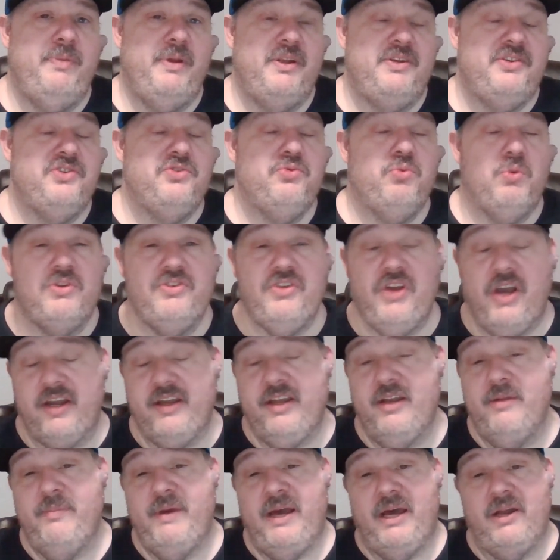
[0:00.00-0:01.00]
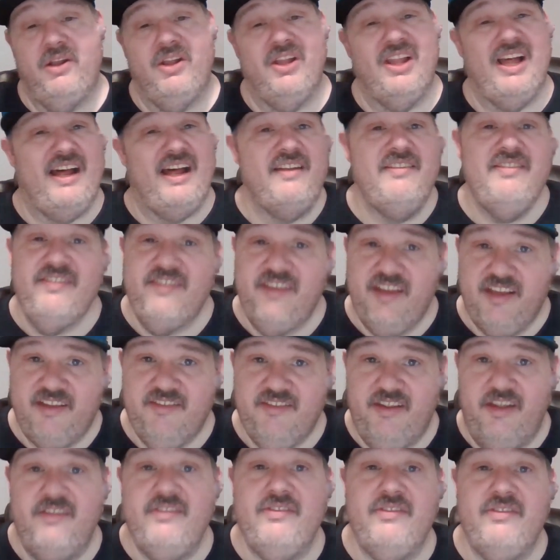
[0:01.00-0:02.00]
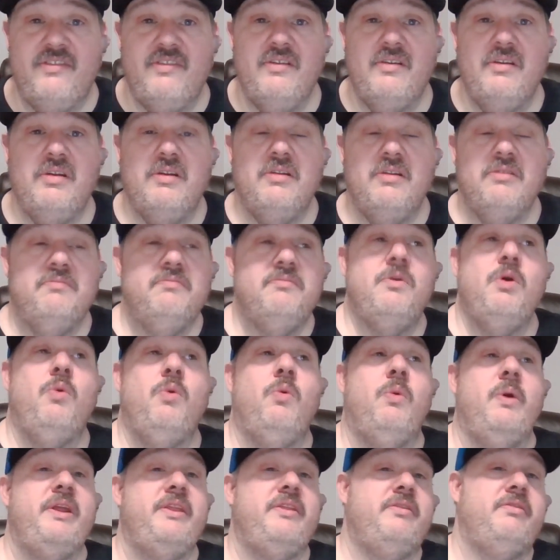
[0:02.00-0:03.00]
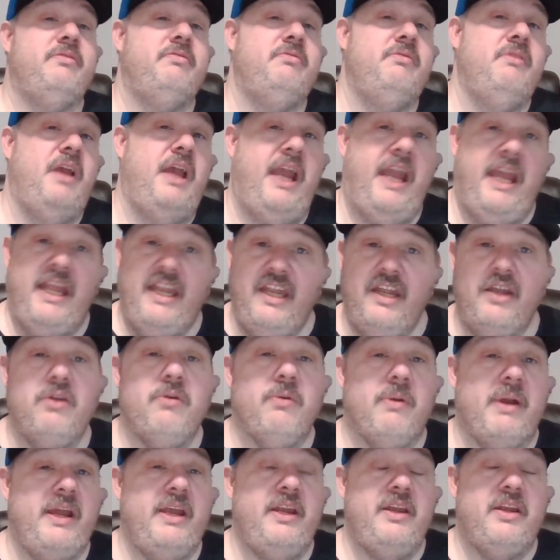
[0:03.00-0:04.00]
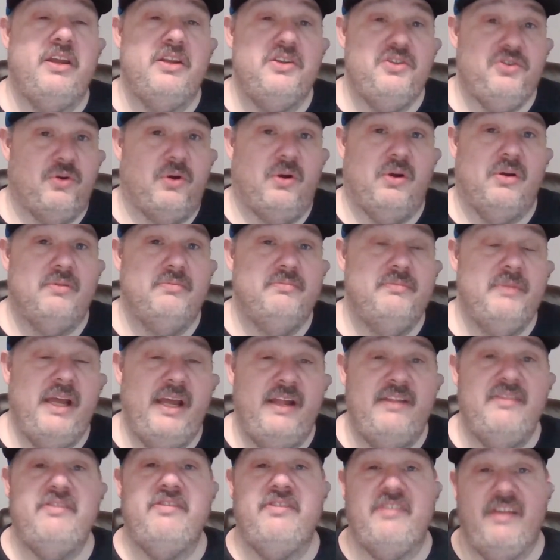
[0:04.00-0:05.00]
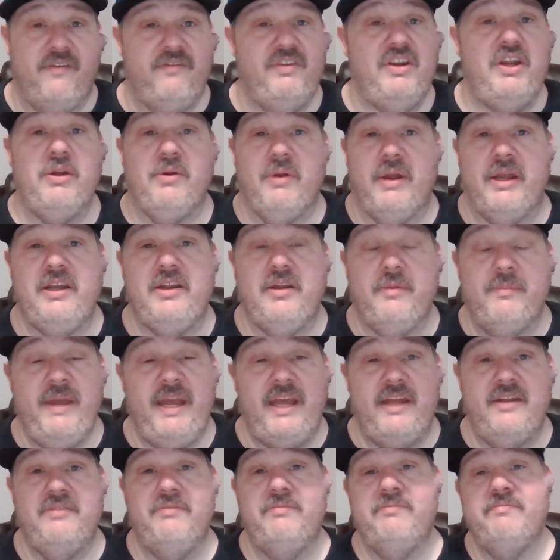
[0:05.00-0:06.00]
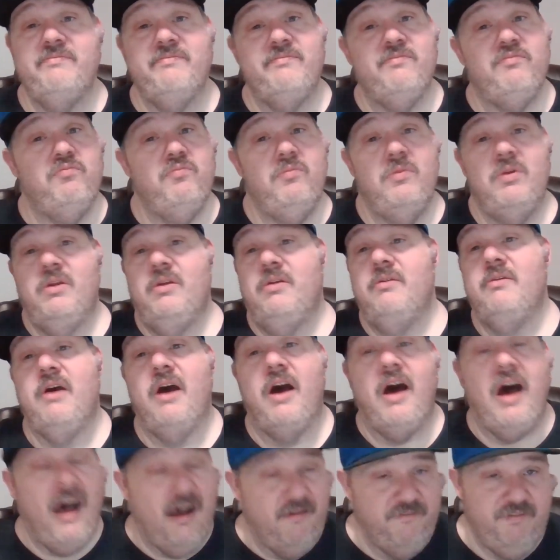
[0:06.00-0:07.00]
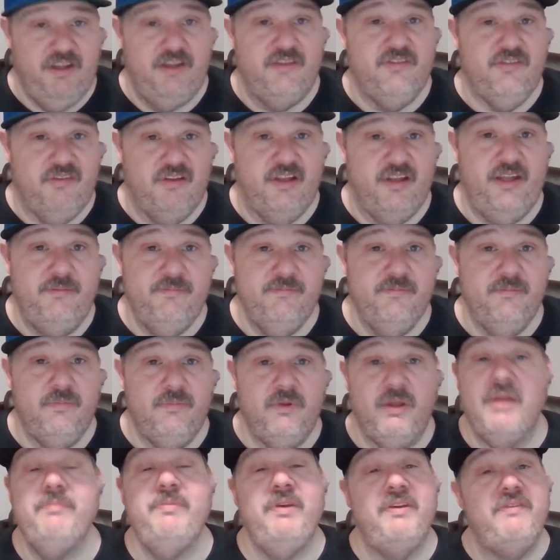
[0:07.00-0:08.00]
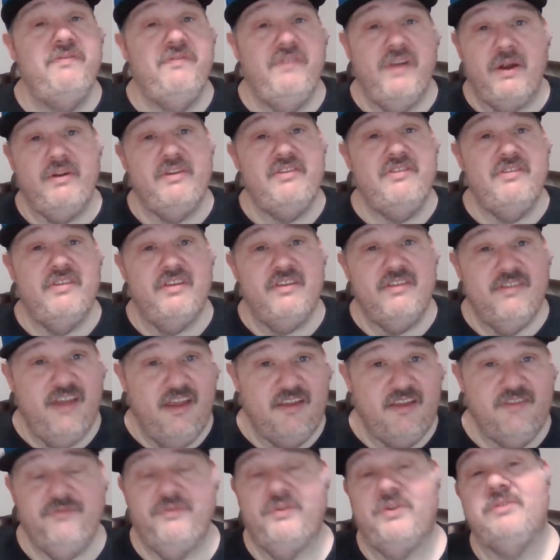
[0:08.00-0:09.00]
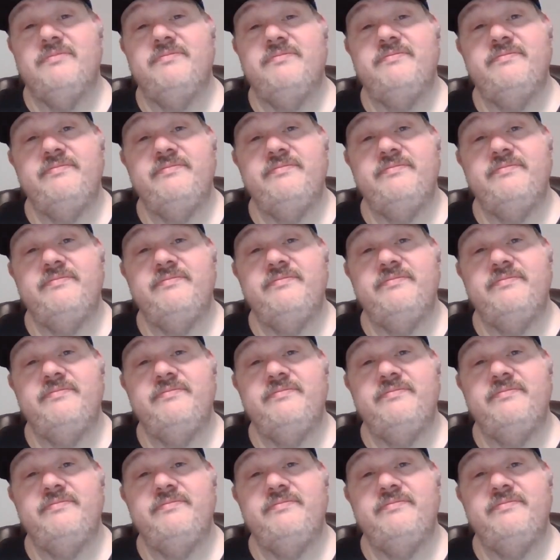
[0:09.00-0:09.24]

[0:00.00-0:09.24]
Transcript: pitches. We're talking about a lot of 60s with 80 grade control and 70 grade command. Obviously, can be very successful.